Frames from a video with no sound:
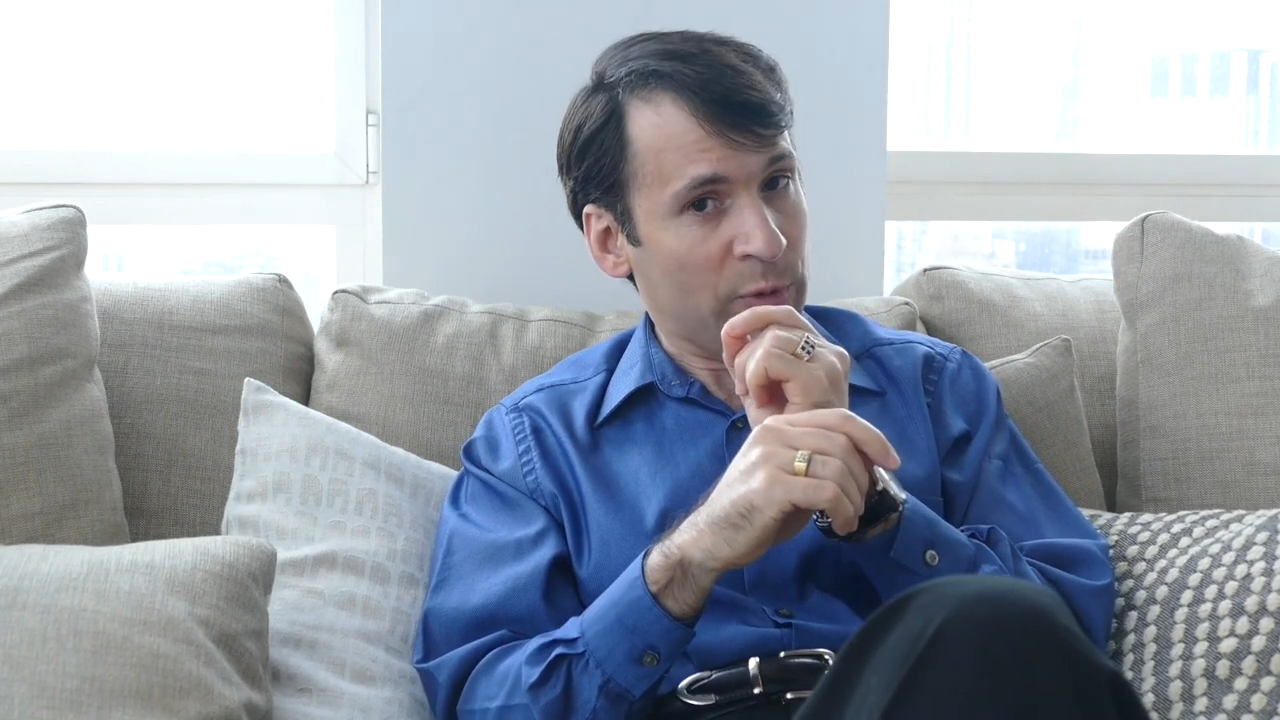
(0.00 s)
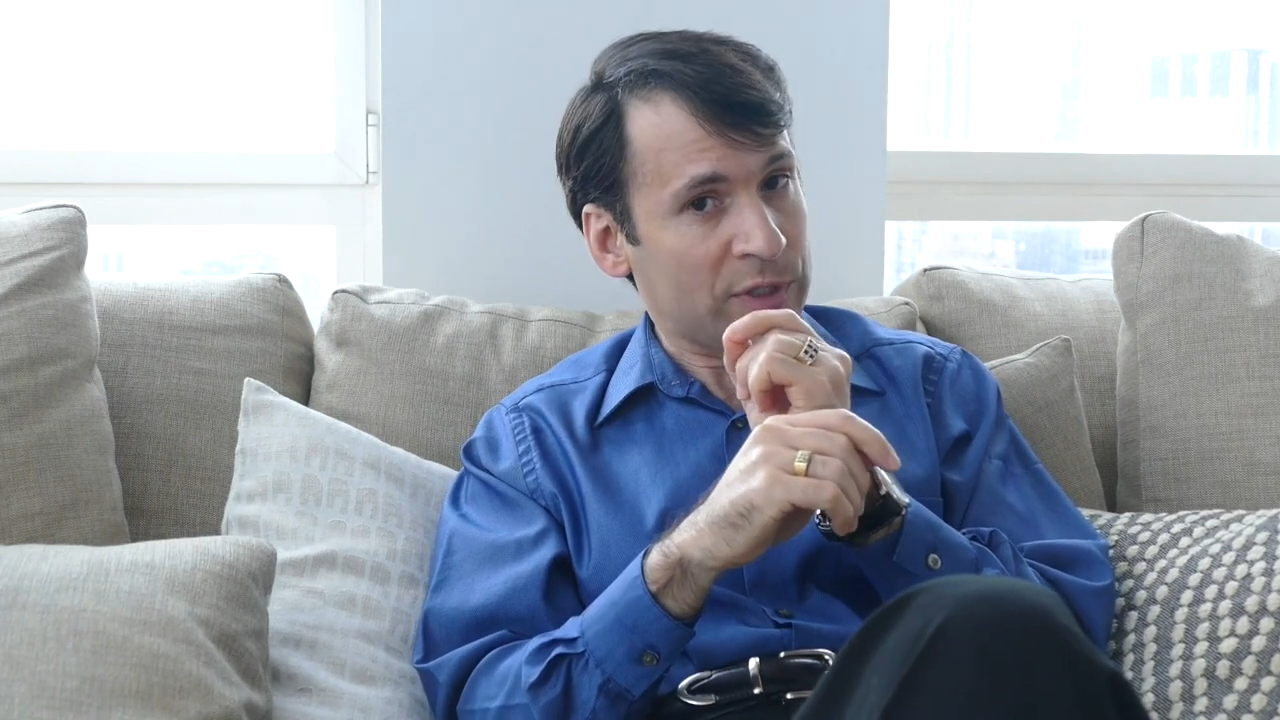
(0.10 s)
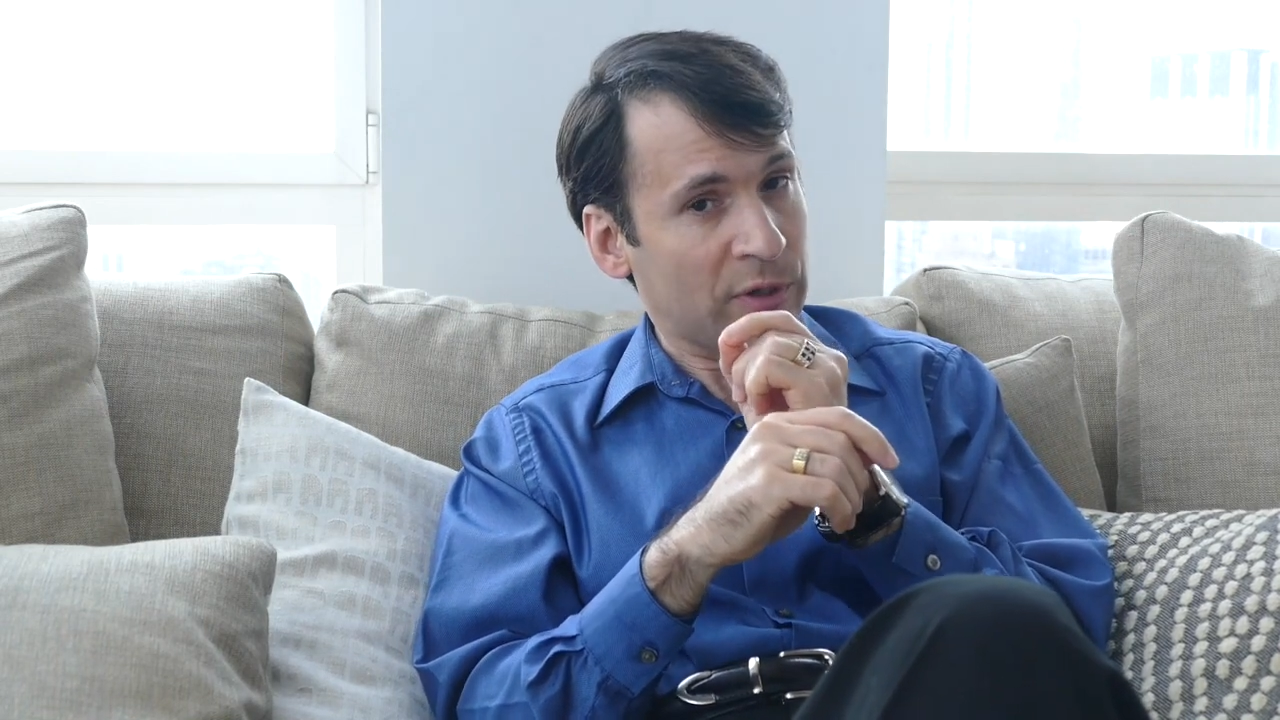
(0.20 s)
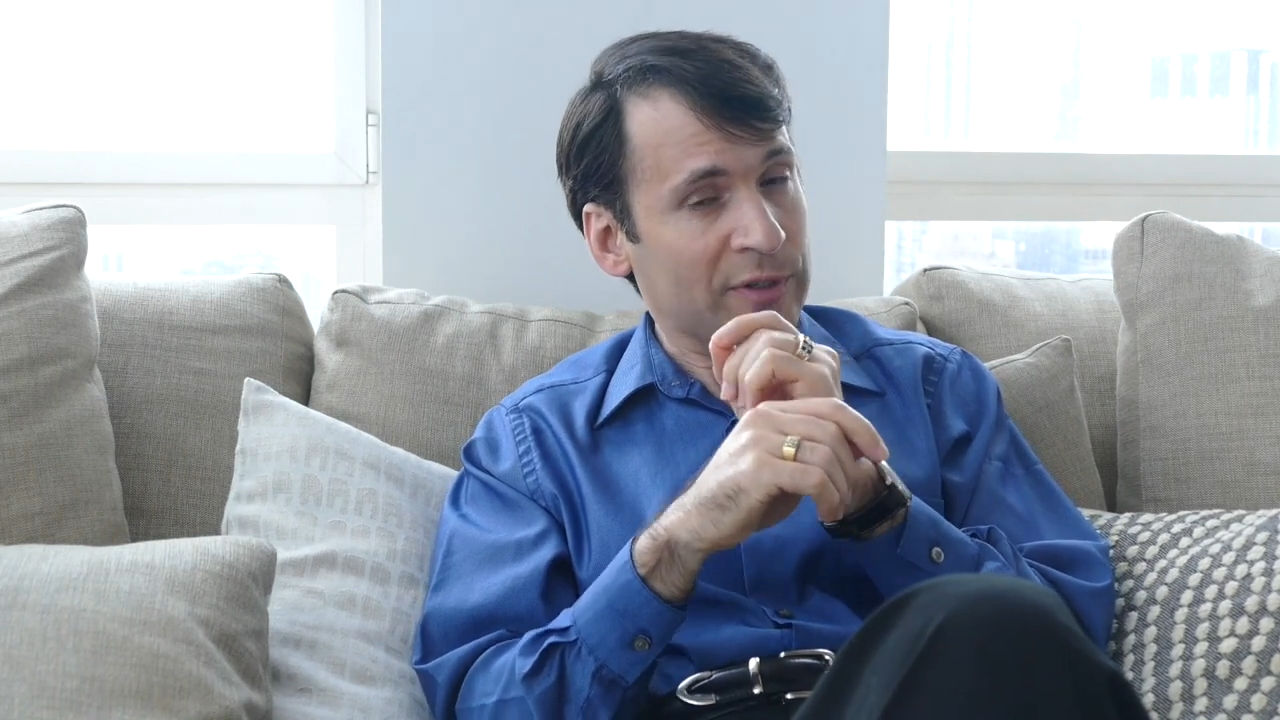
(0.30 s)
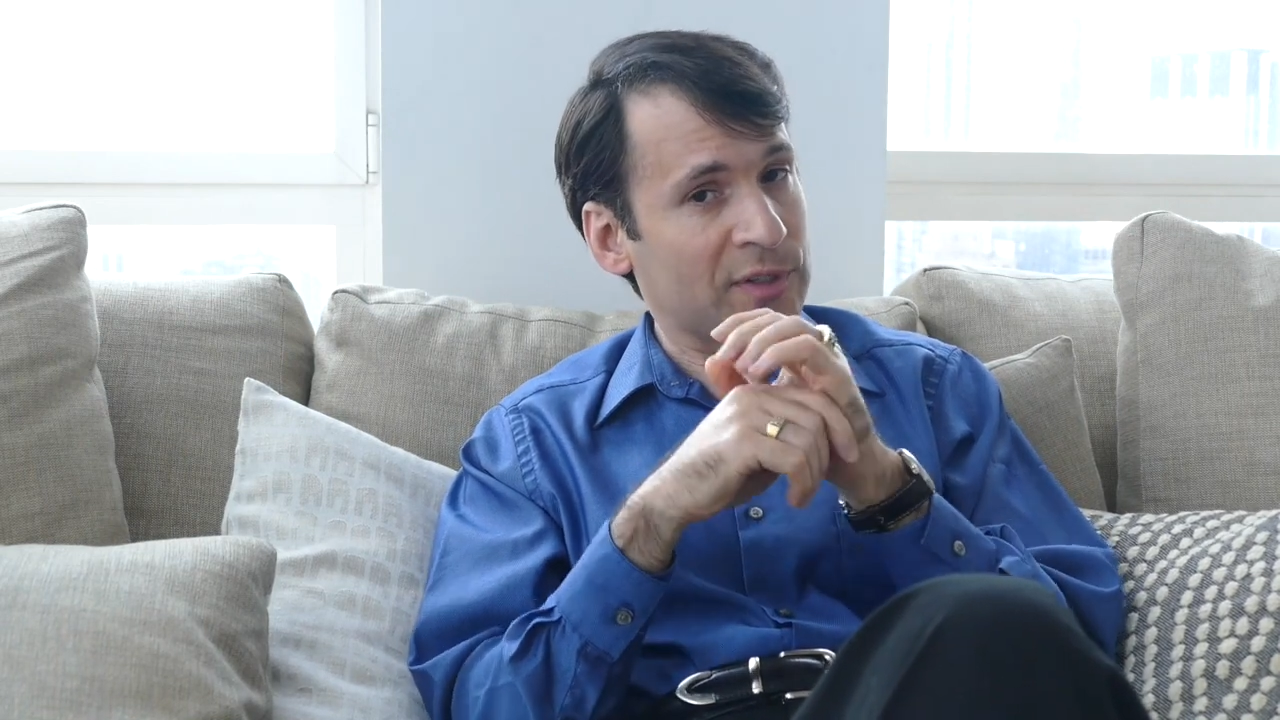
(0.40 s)
we
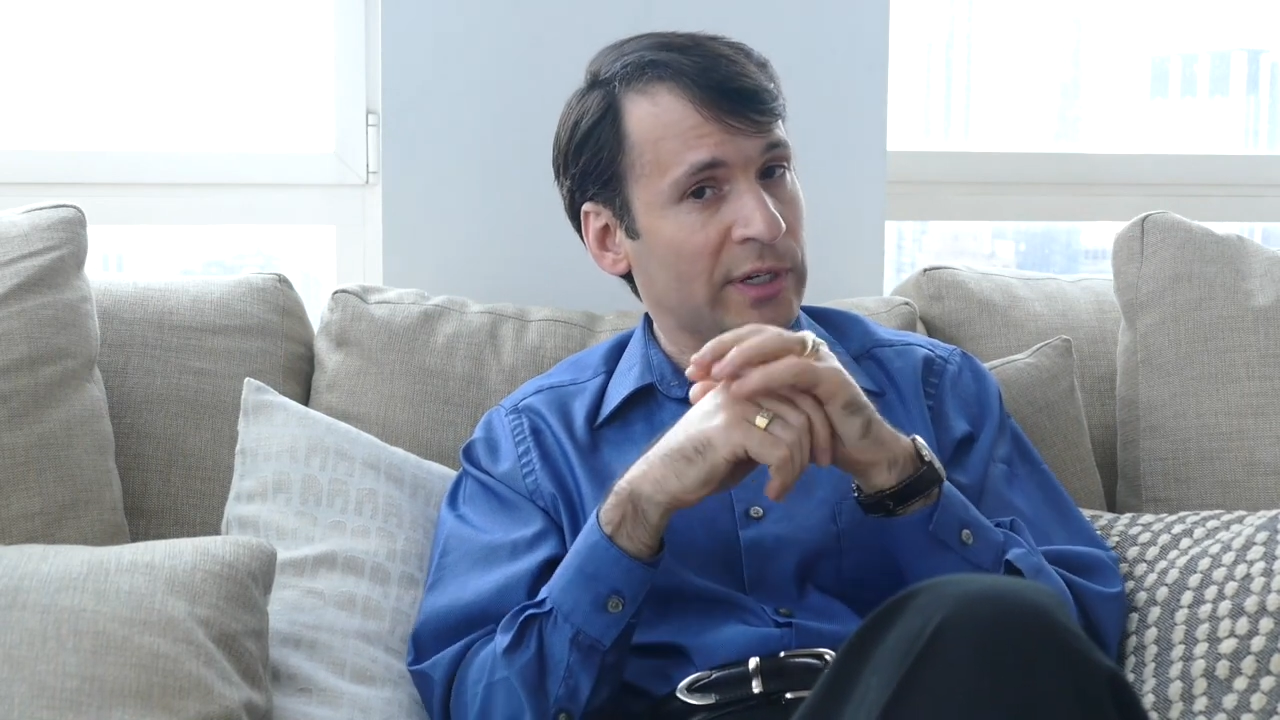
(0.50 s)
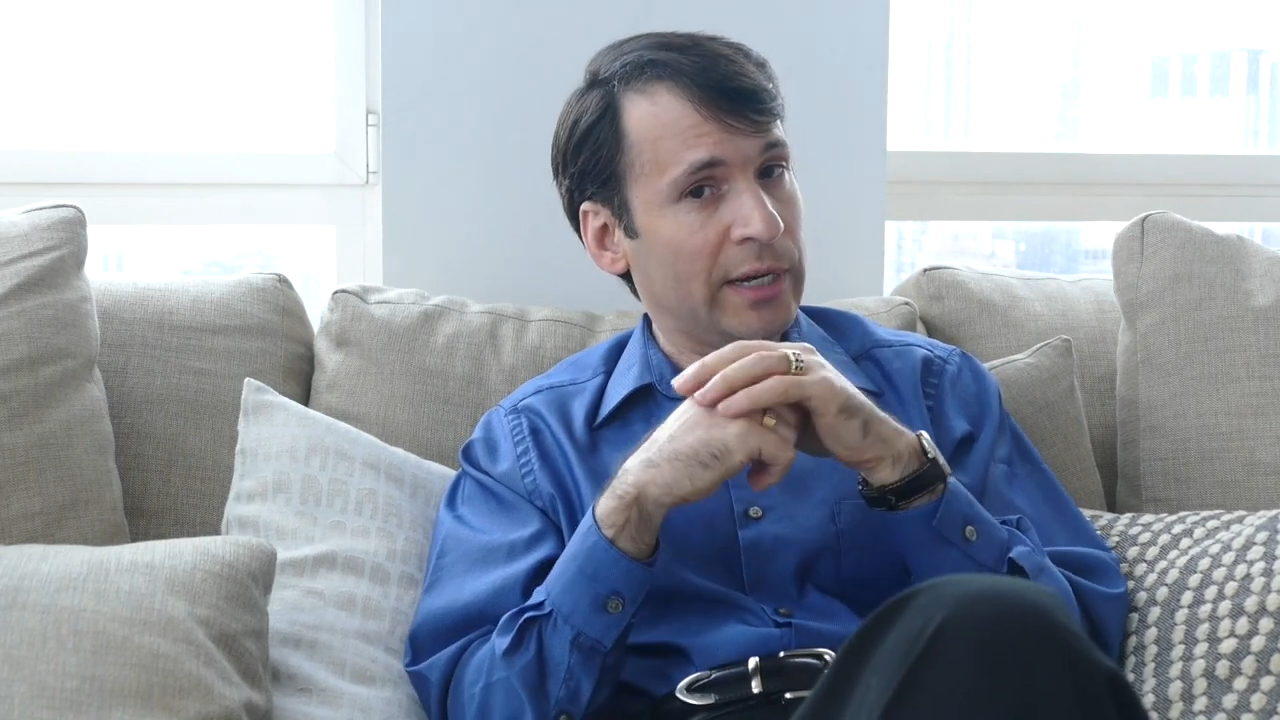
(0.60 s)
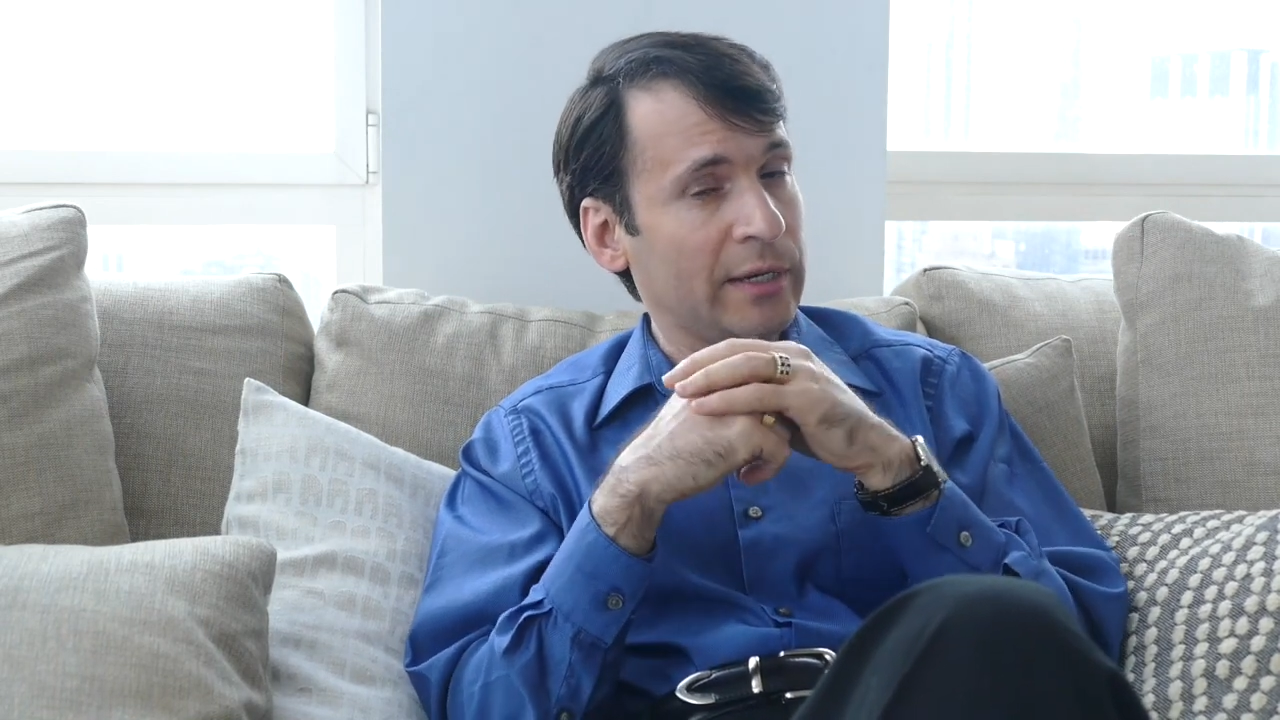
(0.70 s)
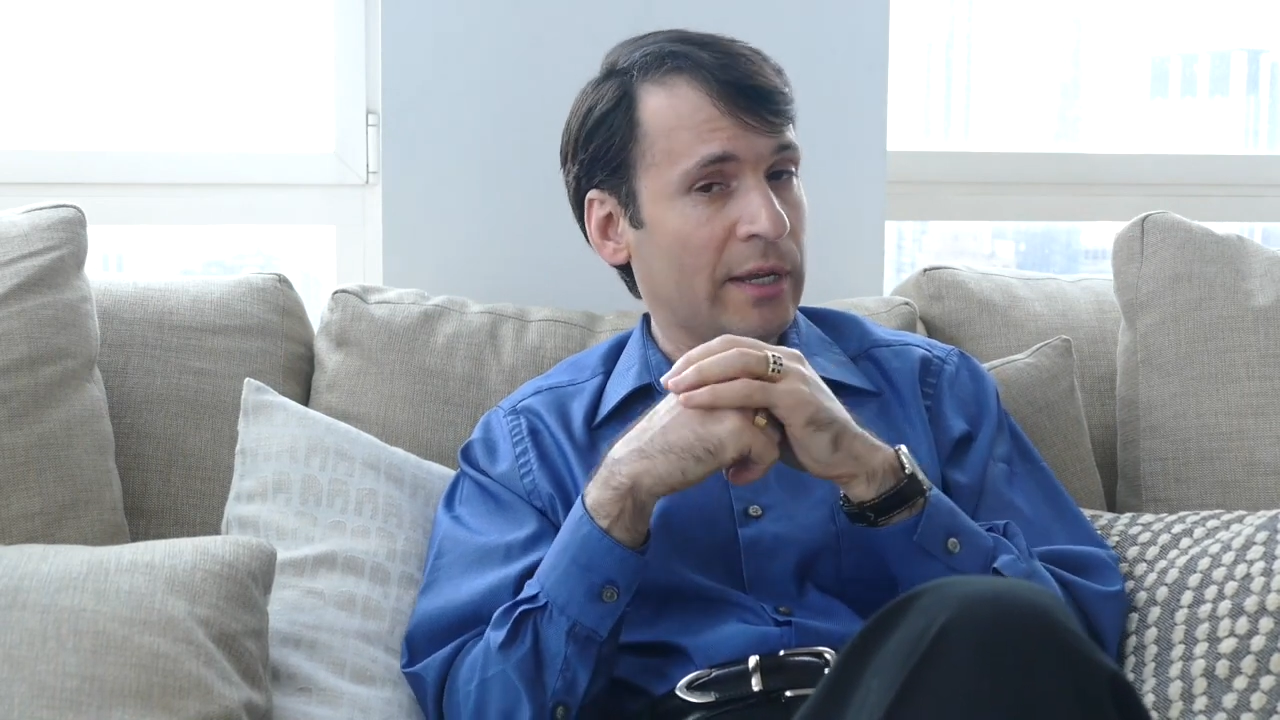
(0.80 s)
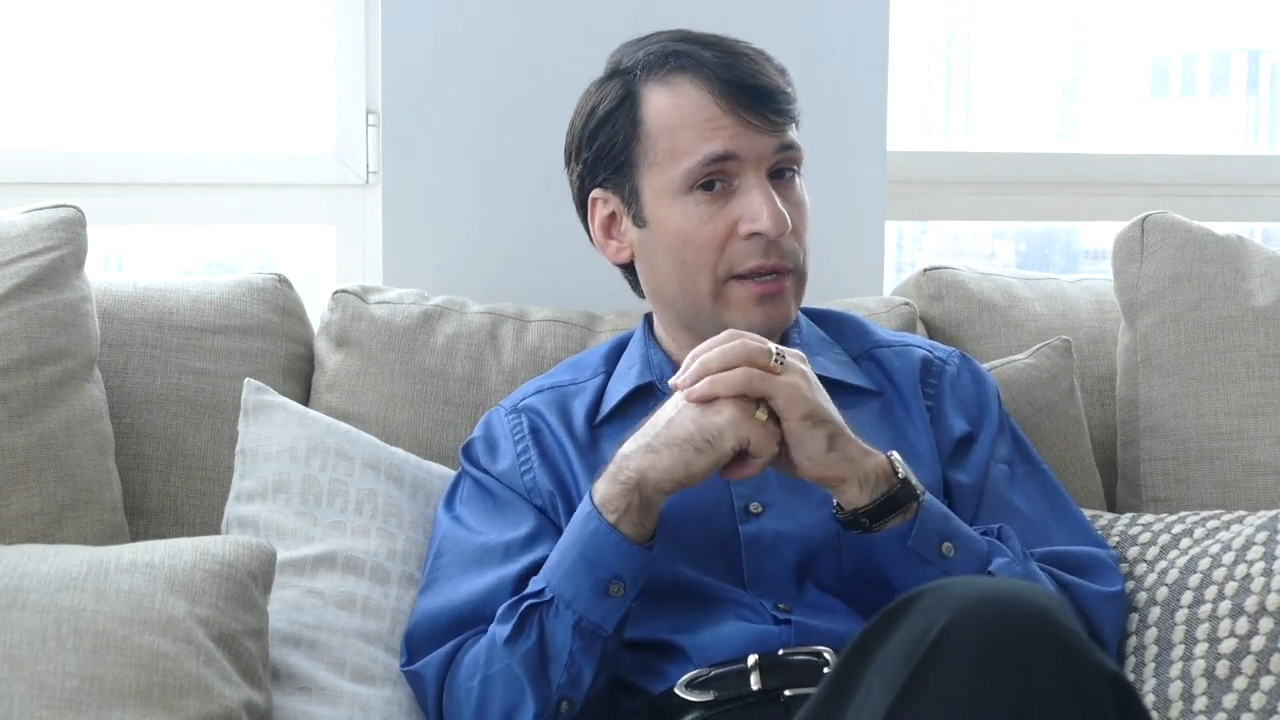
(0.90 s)
start
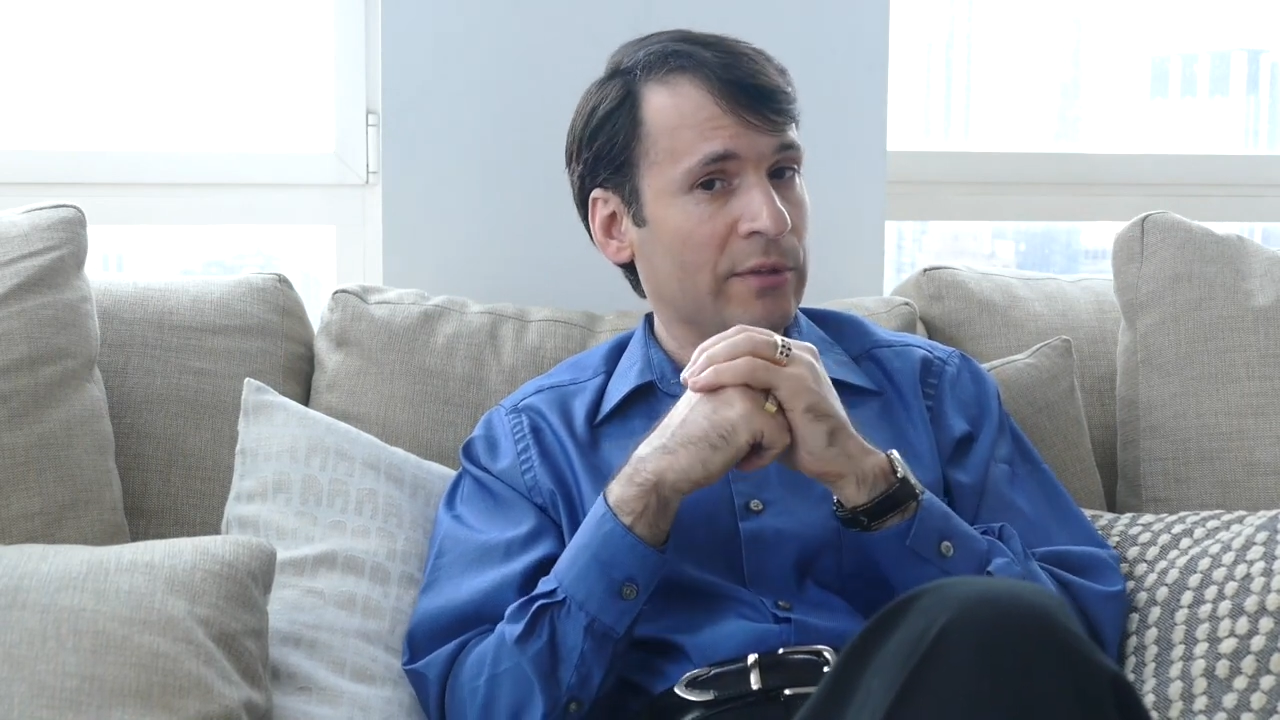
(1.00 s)
singing